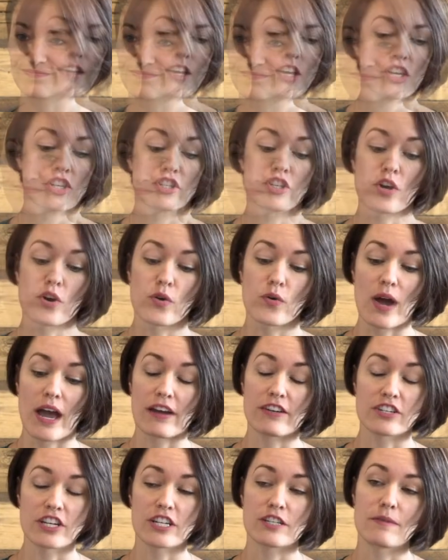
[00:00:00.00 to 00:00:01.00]
So how
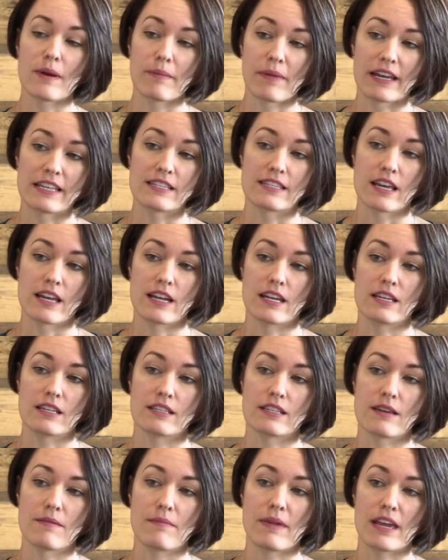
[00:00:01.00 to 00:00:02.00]
it changed my mindset
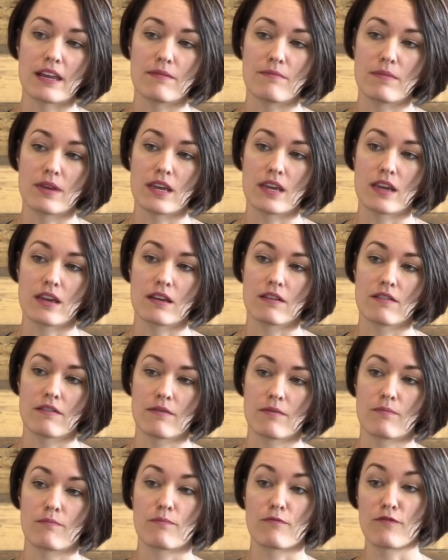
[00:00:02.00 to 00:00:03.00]
is it made me
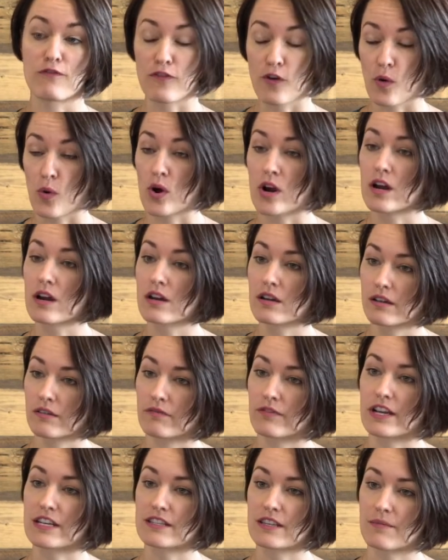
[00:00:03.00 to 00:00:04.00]
for
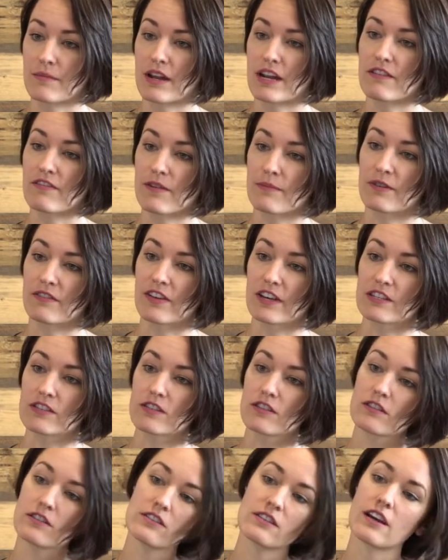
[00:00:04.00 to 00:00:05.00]
raising money from
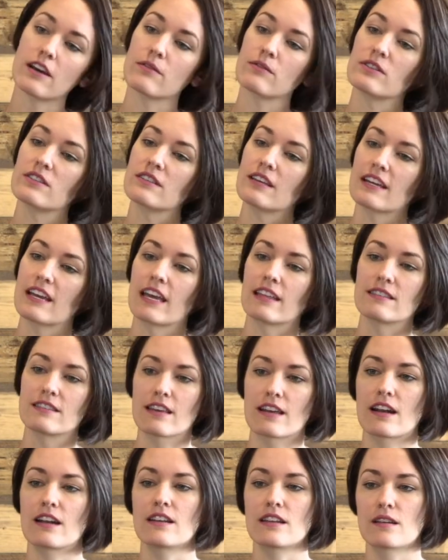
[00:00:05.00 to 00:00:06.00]
investors. I was against
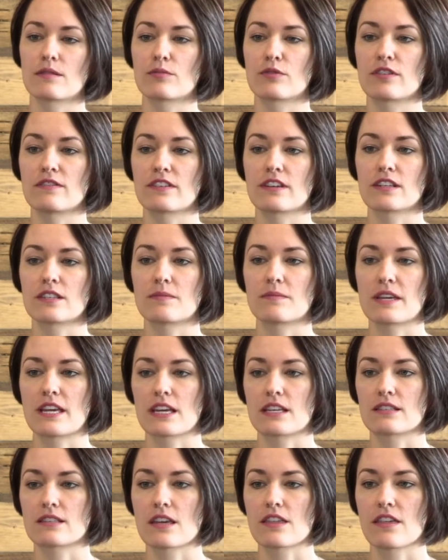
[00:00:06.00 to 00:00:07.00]
that idea previous
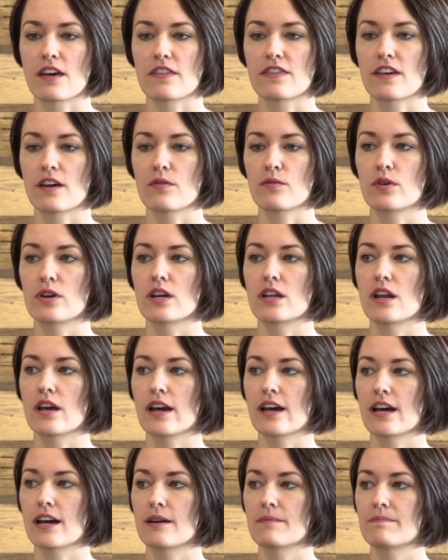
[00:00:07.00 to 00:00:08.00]
because I thought that would
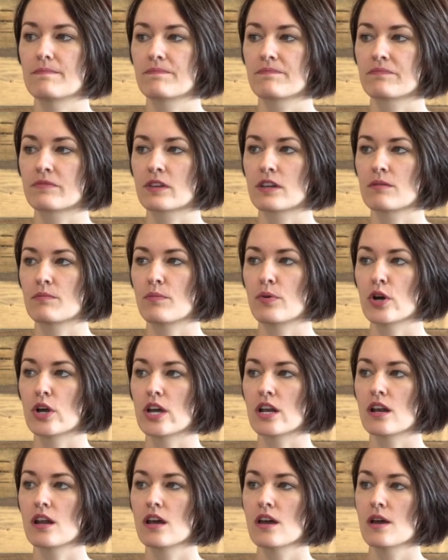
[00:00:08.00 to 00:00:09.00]
put
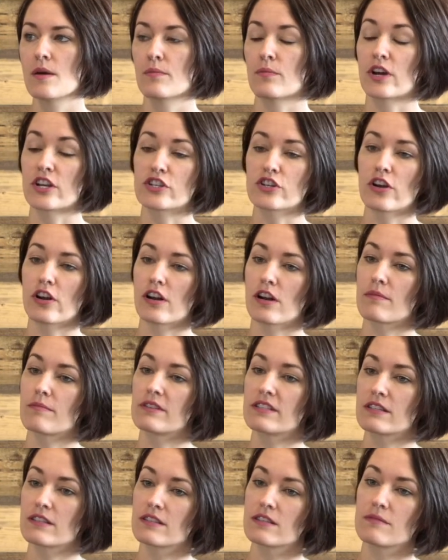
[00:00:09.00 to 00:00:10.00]
pressure on our
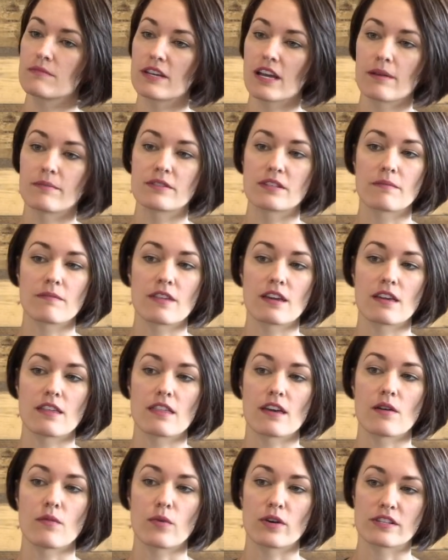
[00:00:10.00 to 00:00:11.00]
business to become something
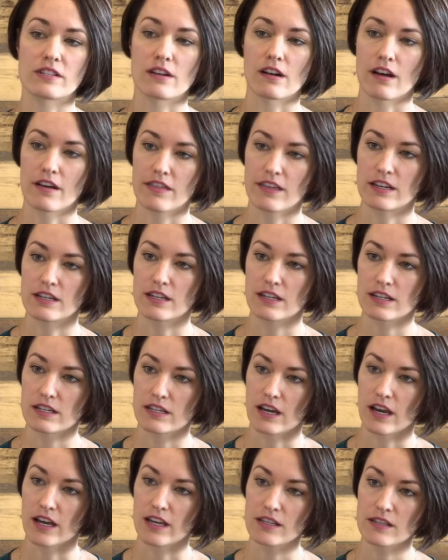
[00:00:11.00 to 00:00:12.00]
that wasn't authentic
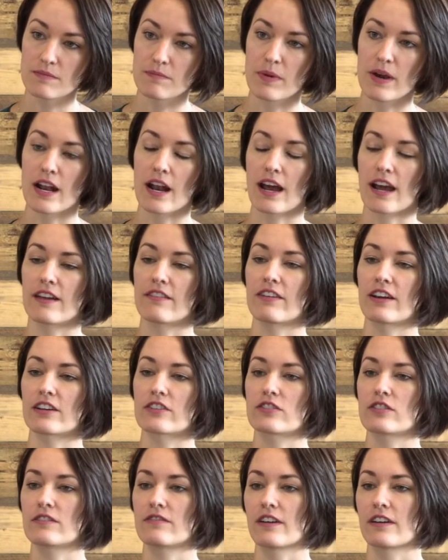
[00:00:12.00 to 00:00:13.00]
to us, but I've
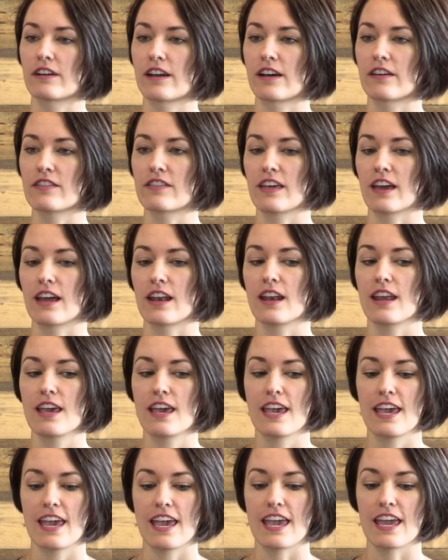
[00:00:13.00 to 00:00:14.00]
actually found out that
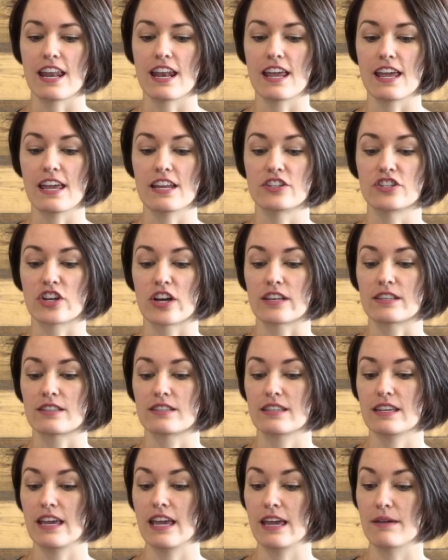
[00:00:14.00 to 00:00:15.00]
it
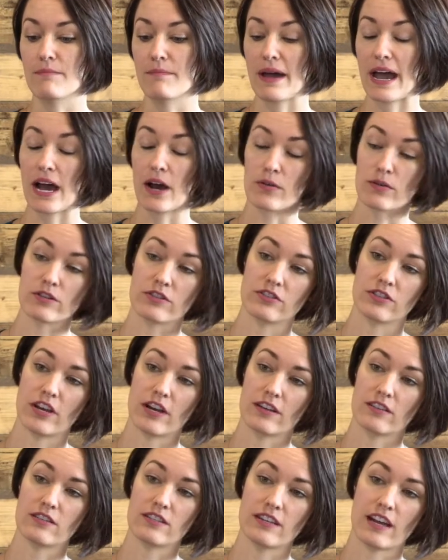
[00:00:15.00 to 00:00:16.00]
just empowers
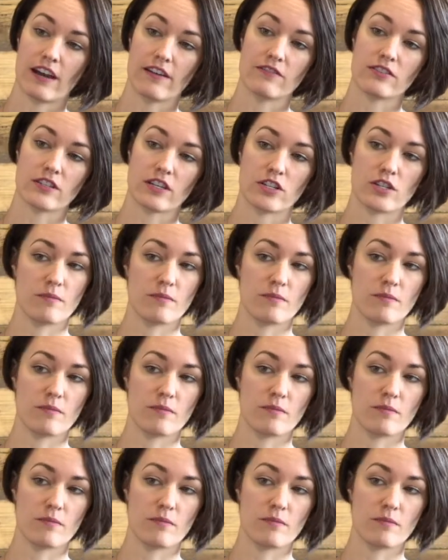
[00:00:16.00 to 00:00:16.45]
us to have such a